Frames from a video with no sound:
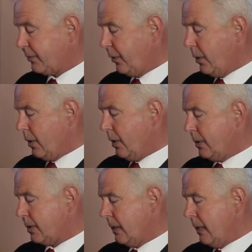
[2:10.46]

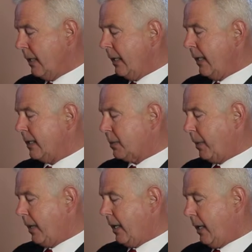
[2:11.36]
years, it's
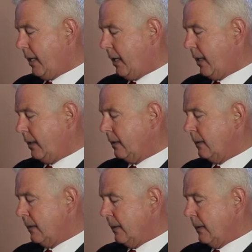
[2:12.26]
been
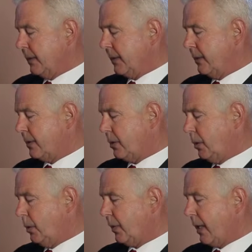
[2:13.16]
since
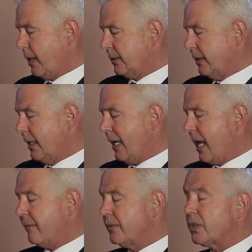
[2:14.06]

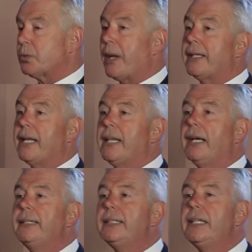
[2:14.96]
2011 since we had that
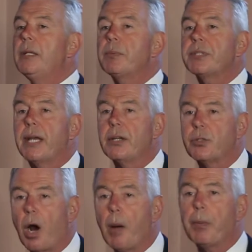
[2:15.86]
19%
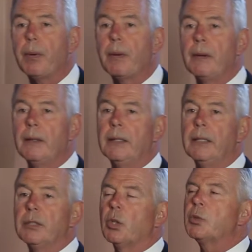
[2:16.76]
drop.
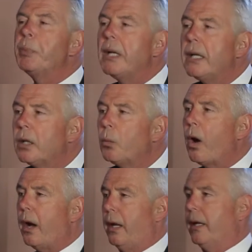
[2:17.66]
So it's been a little
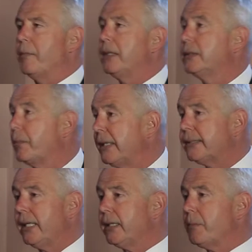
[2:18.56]
while. Am I
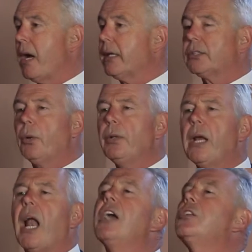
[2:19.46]
saying the market's going
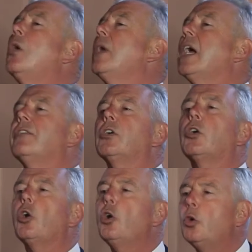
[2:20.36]
down? I don't have a
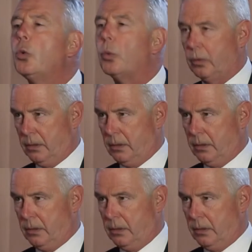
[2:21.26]
clue.